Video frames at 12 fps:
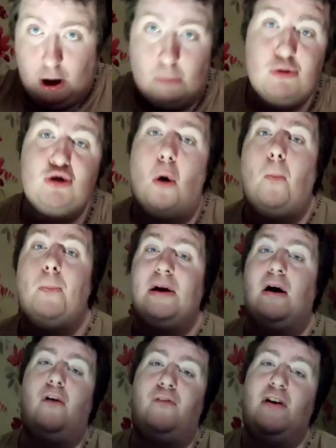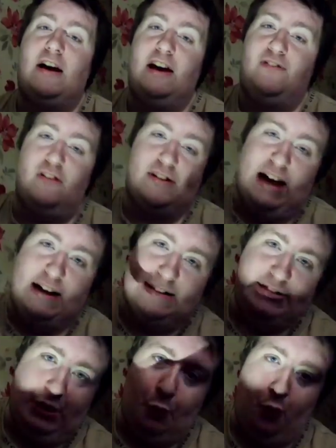I'm jumping off a cliff down the
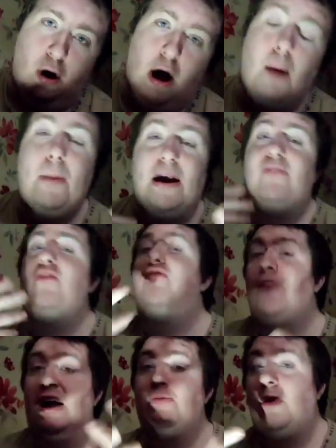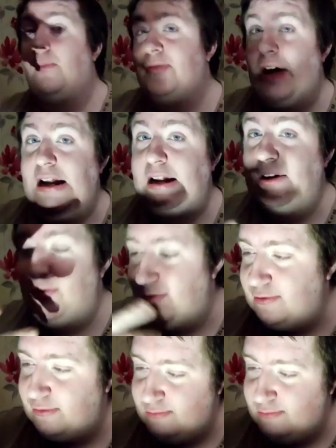zip wire. I better rephrase what I'm saying because